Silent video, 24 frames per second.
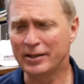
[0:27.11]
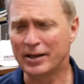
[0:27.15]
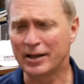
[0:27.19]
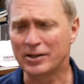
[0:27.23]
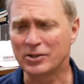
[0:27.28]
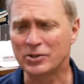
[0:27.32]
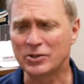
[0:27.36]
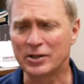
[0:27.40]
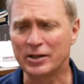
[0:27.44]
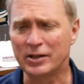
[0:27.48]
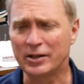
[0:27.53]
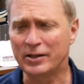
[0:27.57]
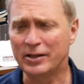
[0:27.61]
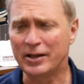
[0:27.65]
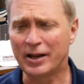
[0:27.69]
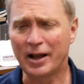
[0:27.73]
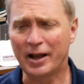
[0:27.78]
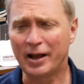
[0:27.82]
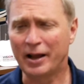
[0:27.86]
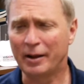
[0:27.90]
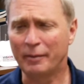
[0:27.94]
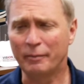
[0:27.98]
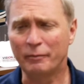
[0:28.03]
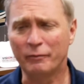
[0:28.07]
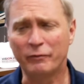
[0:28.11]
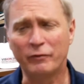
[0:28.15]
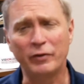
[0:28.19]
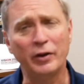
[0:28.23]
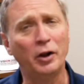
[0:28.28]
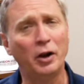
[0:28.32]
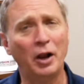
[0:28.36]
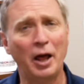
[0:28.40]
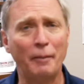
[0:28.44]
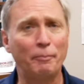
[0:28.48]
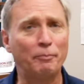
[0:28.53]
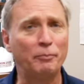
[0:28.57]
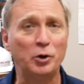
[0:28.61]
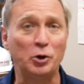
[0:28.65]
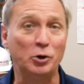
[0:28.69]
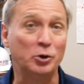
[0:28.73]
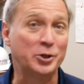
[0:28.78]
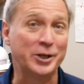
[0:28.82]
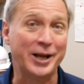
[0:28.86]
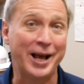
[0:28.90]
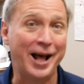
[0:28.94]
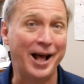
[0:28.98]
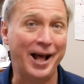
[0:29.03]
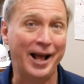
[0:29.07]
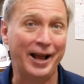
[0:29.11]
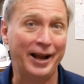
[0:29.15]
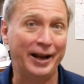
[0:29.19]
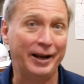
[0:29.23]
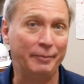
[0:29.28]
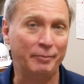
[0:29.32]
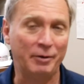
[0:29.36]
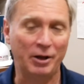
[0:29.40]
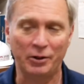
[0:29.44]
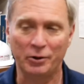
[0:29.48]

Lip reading: Does it fill up your time?